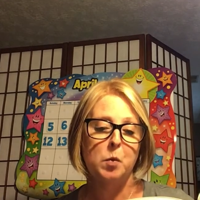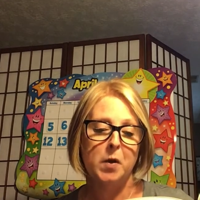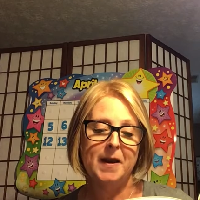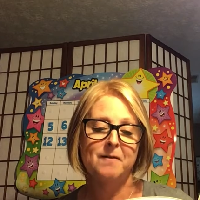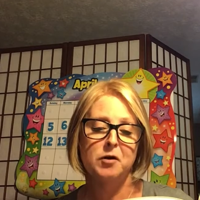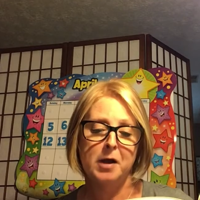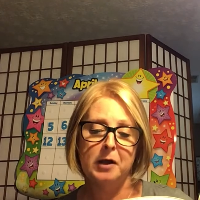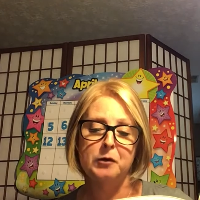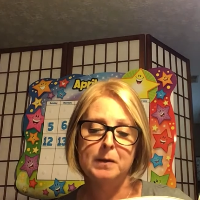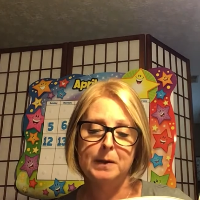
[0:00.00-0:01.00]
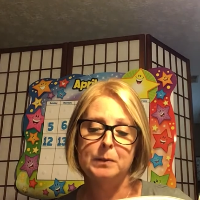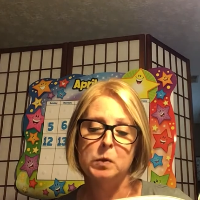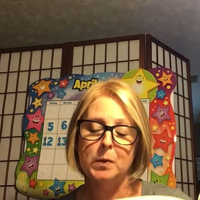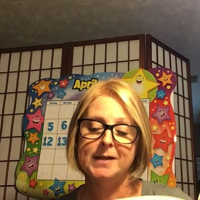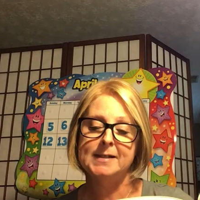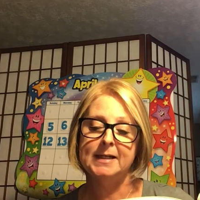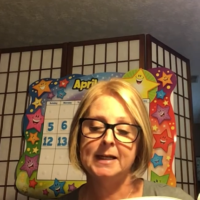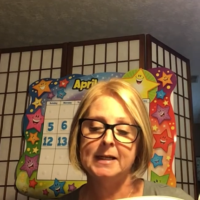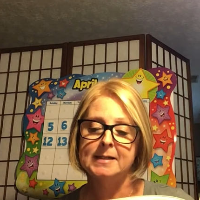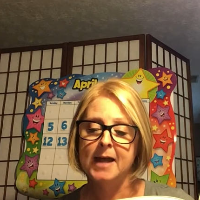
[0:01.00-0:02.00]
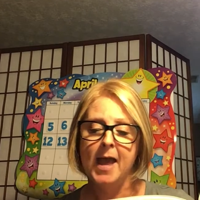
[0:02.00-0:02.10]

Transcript: whatever hungry people want to eat,